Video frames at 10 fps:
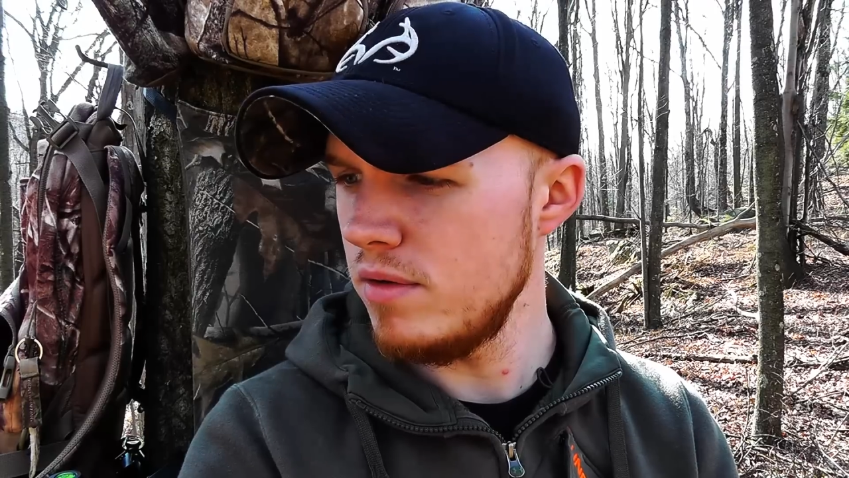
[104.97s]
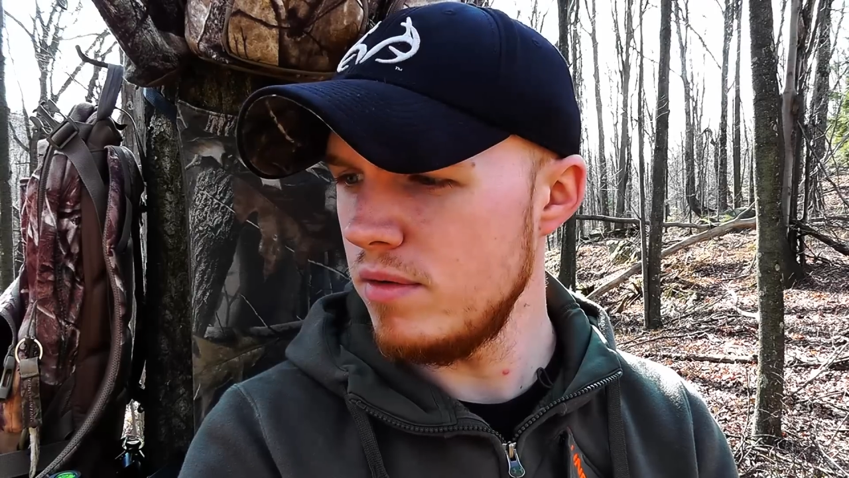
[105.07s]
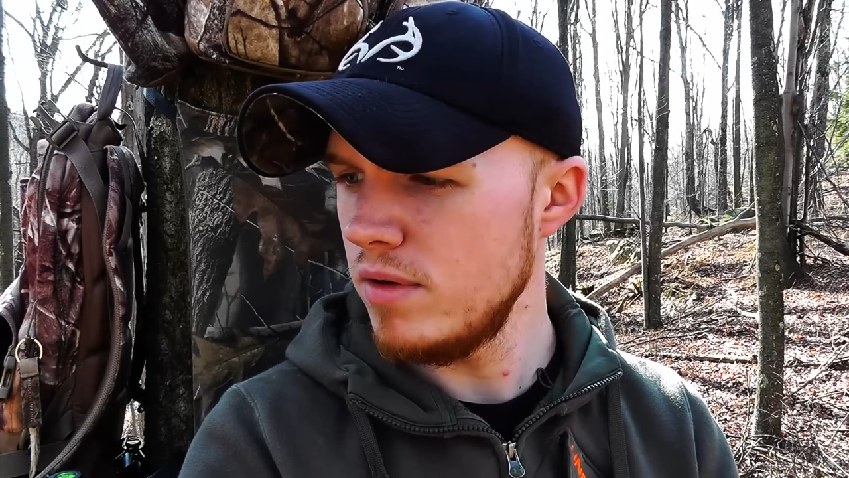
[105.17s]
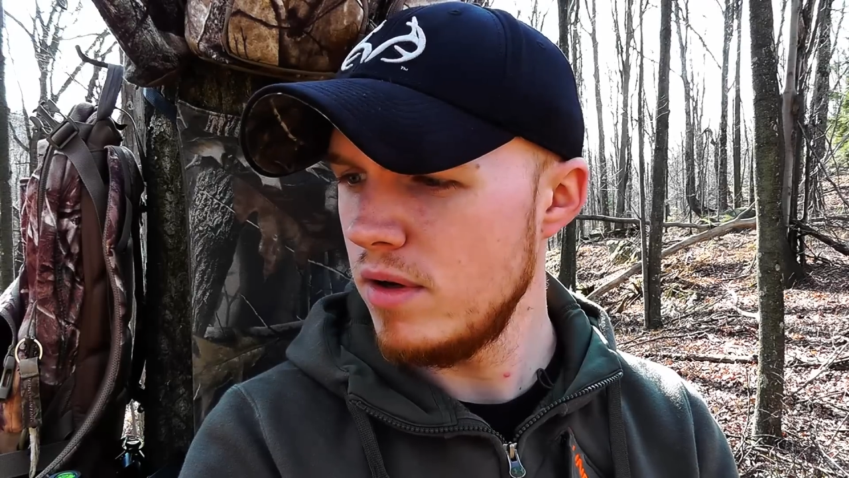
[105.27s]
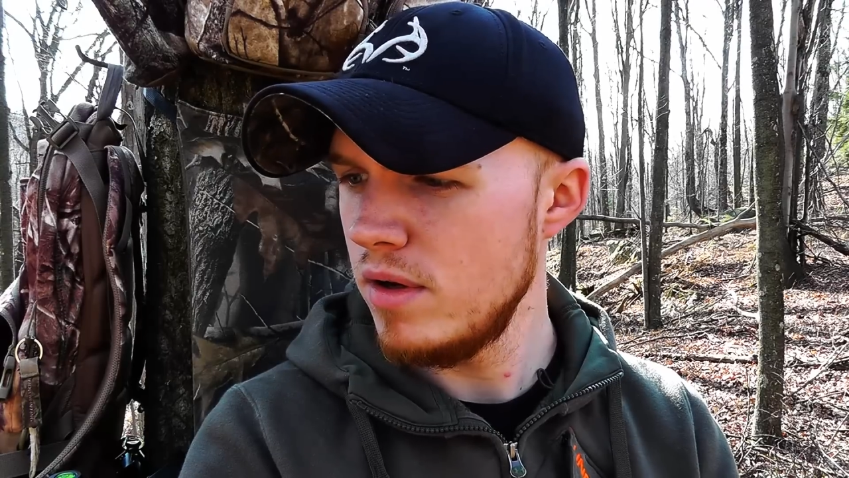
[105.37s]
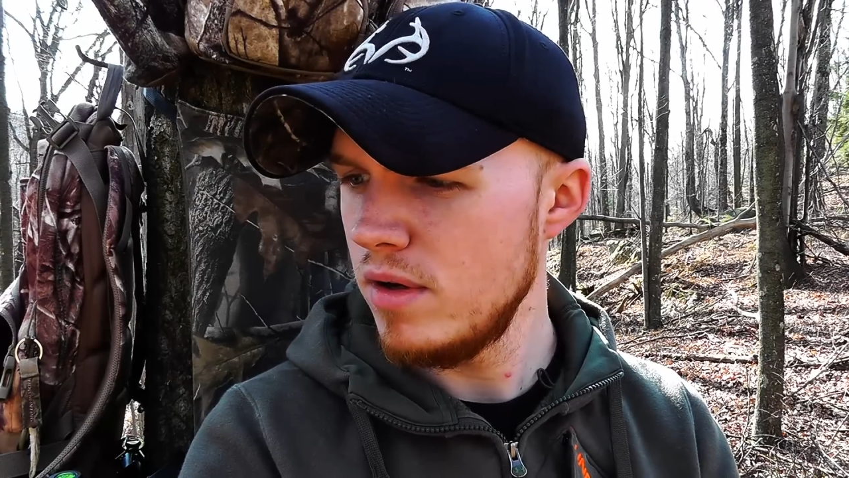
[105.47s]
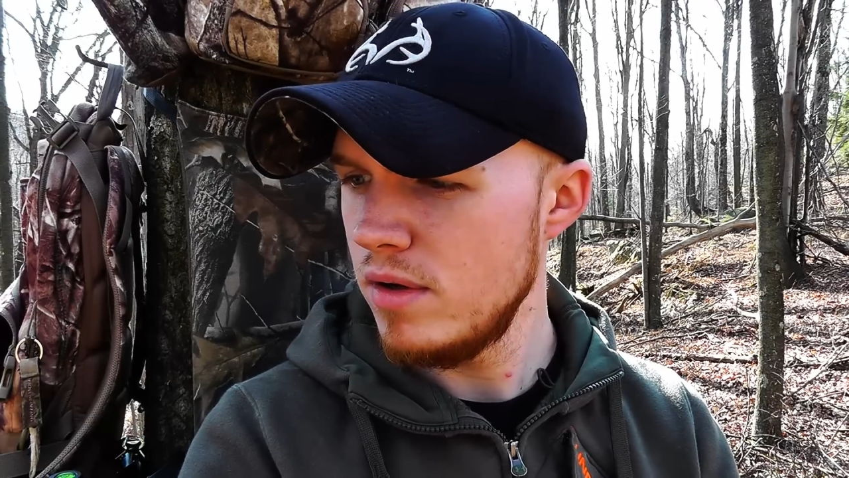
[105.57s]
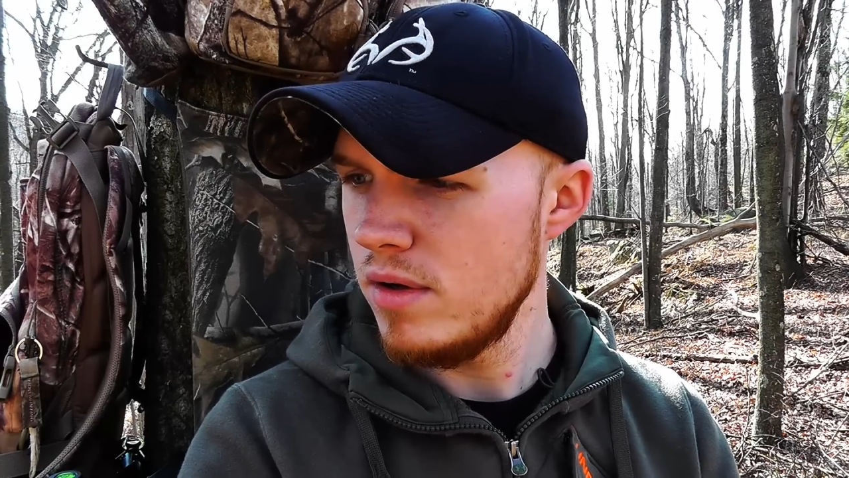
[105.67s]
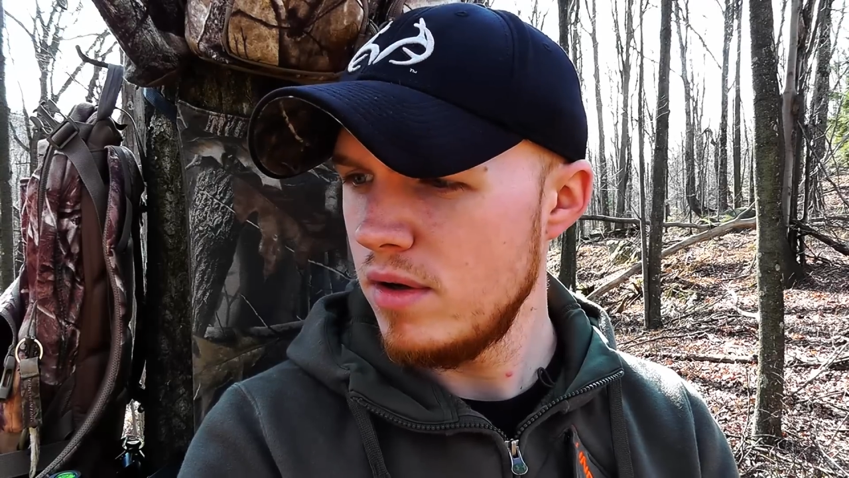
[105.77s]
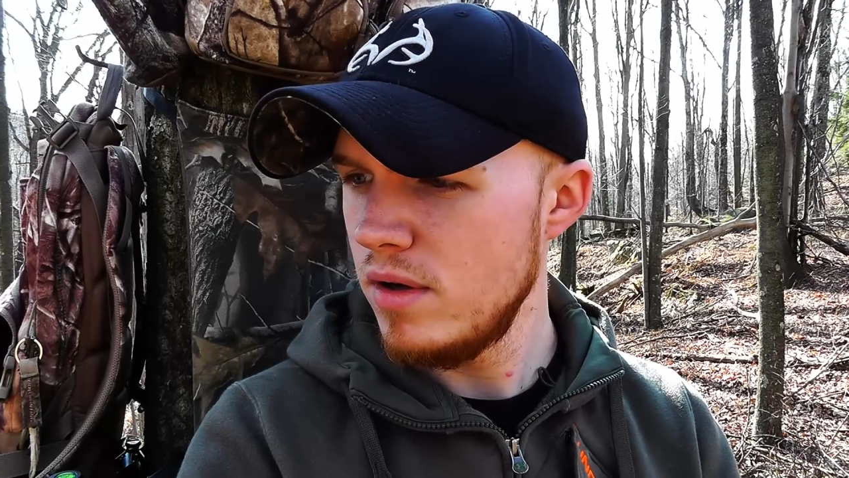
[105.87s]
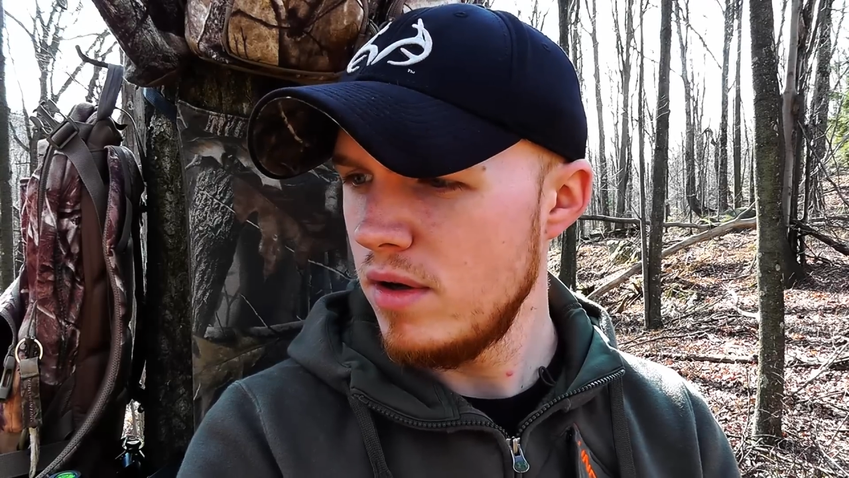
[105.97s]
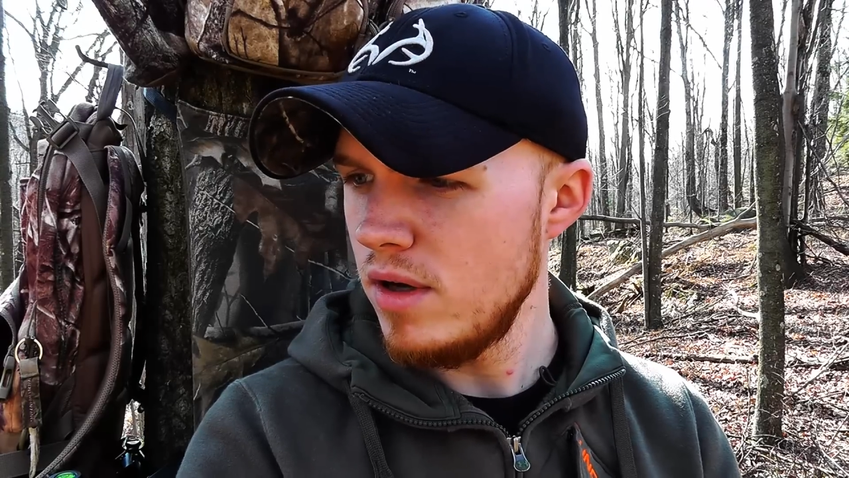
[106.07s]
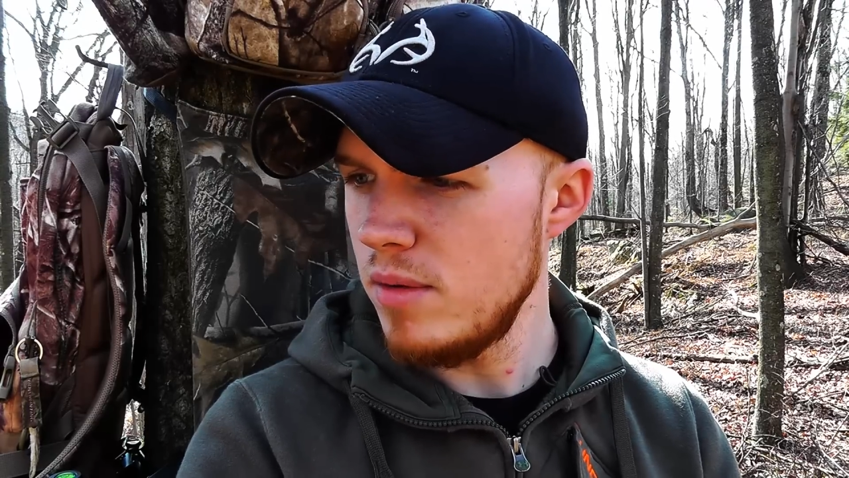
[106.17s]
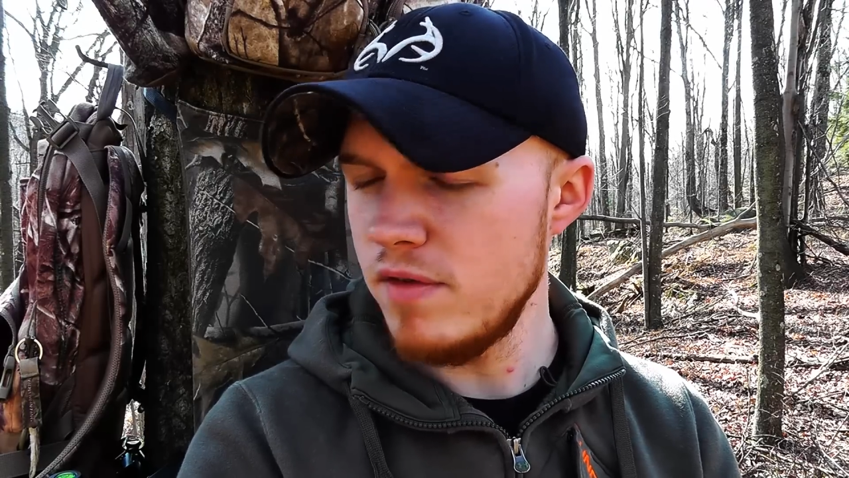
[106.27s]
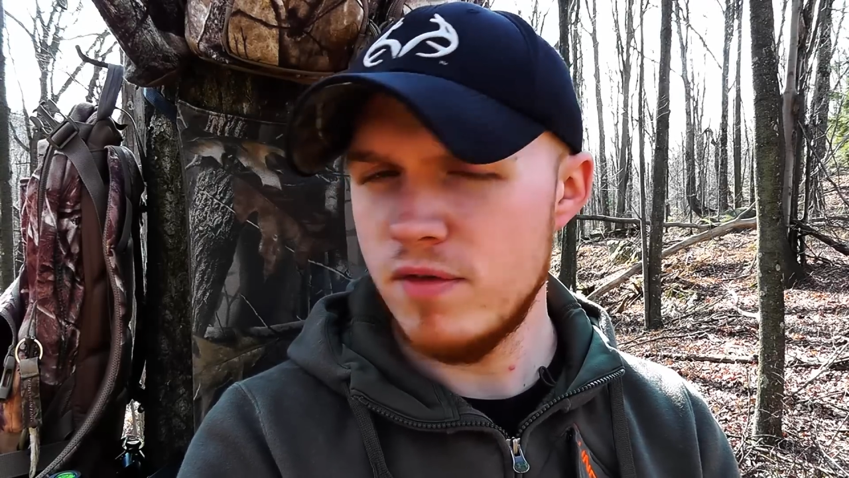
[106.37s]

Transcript: And I mean,